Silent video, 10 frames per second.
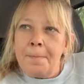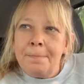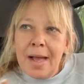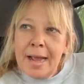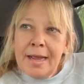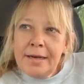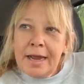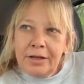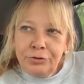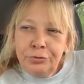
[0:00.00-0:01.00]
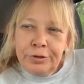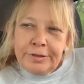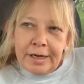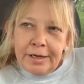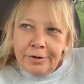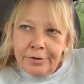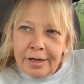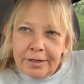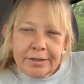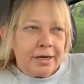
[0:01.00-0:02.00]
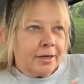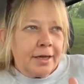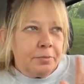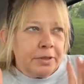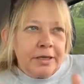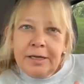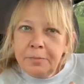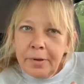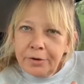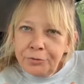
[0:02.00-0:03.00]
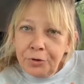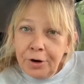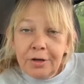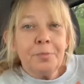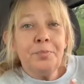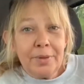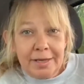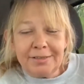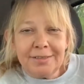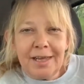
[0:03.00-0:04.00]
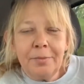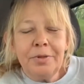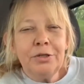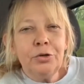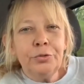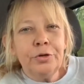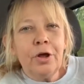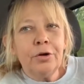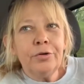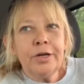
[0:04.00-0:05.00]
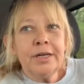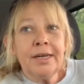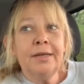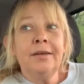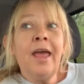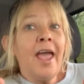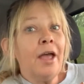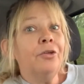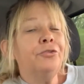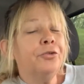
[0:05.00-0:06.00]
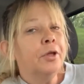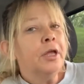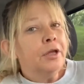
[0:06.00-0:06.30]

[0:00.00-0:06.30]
Mine, as you can tell, I look like I've been hit by a truck, but I've been doing laundry and cleaning house.